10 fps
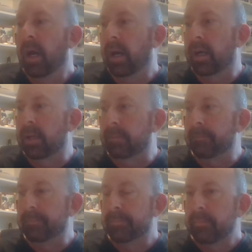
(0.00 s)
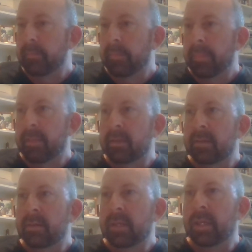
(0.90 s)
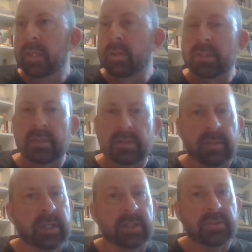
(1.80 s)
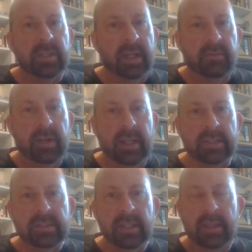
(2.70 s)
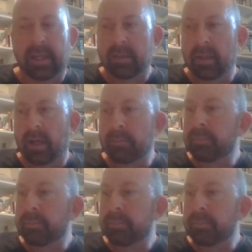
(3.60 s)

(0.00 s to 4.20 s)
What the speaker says: And it's something interesting I read. It said that